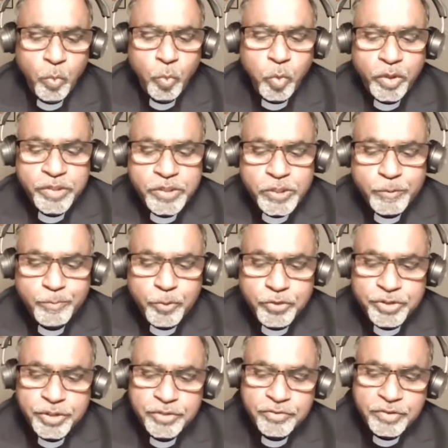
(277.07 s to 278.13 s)
Once
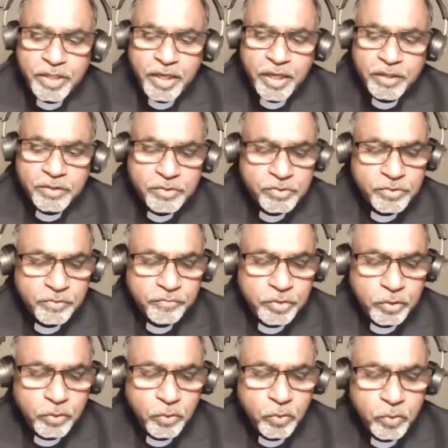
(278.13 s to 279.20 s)
put into the hands of the
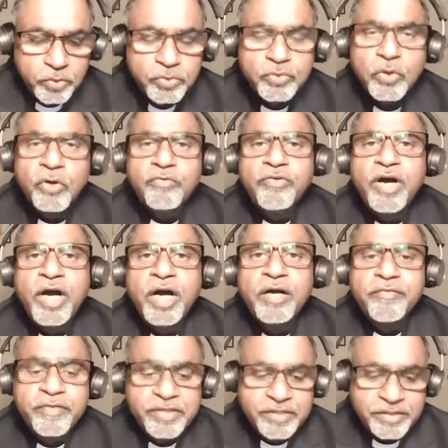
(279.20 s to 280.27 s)
Lord of
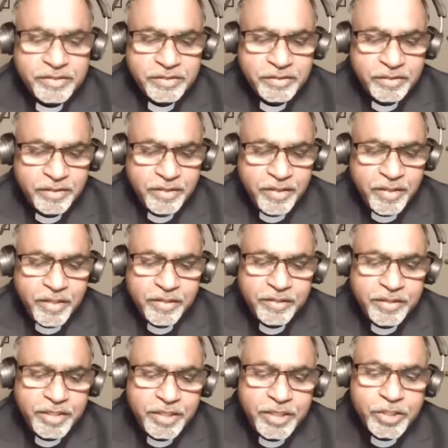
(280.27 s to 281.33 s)
harvest,
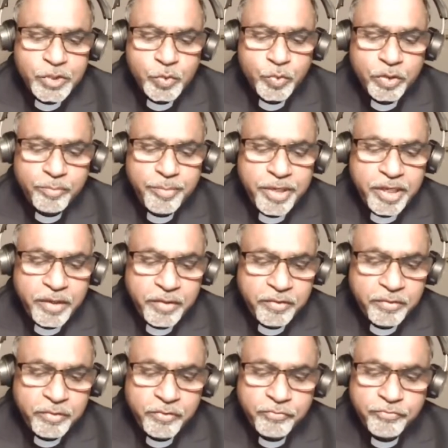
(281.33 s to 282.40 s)
these will bear
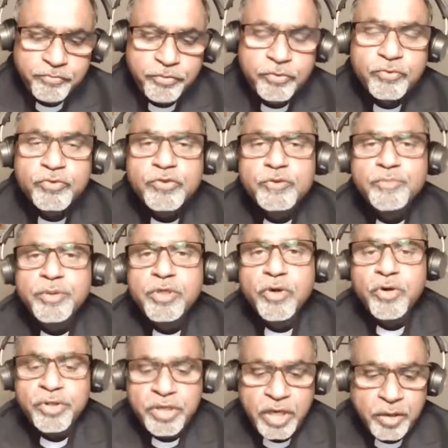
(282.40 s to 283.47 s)
fruits
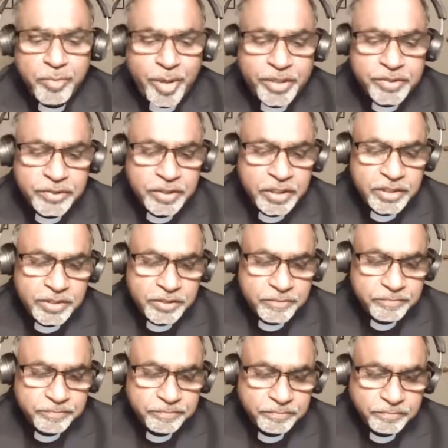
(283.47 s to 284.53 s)
beyond our
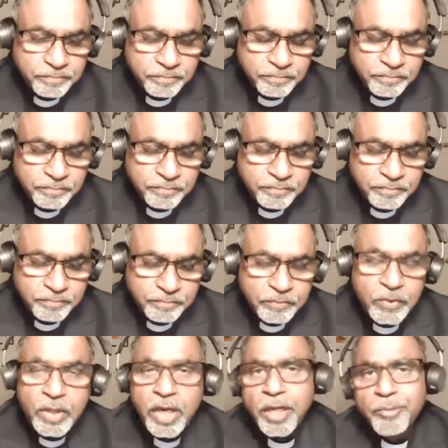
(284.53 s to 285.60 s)
imagination.
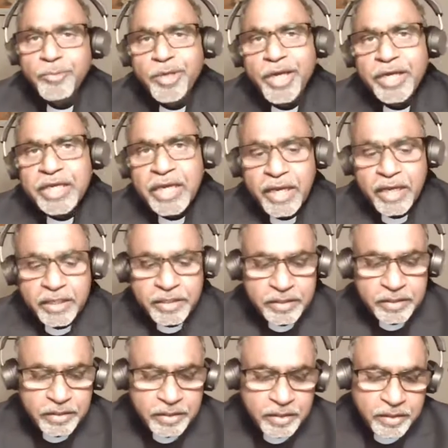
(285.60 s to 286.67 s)
And may I add,
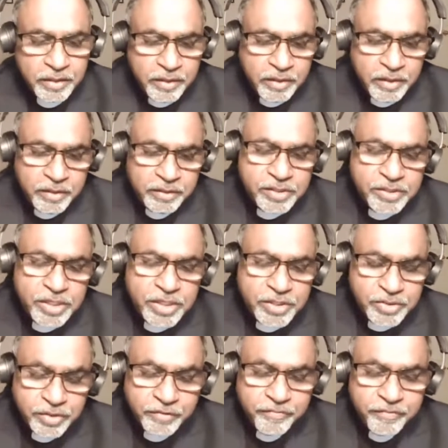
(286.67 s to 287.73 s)
the
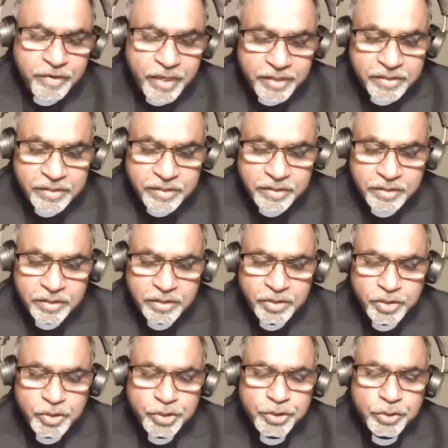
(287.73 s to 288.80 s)
season of Lent
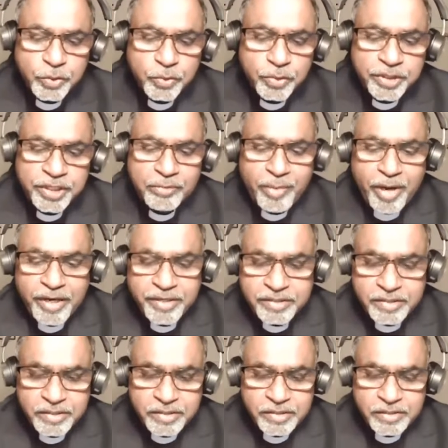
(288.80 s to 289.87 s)
surely
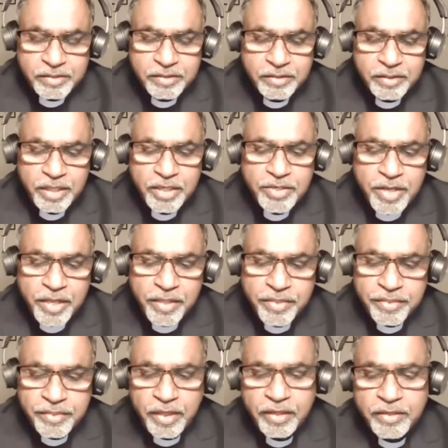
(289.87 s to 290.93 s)
reminds us that
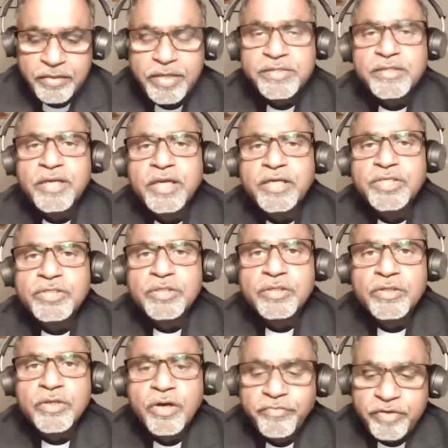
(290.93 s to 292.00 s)
death and
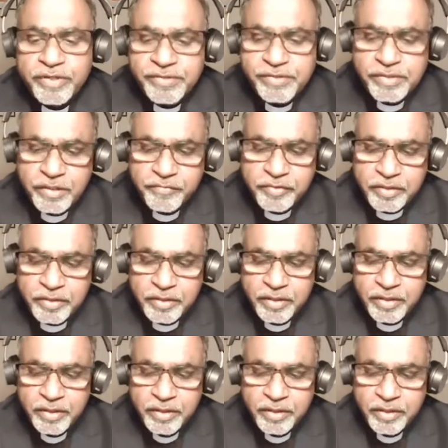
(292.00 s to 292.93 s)
resurrection of our Savior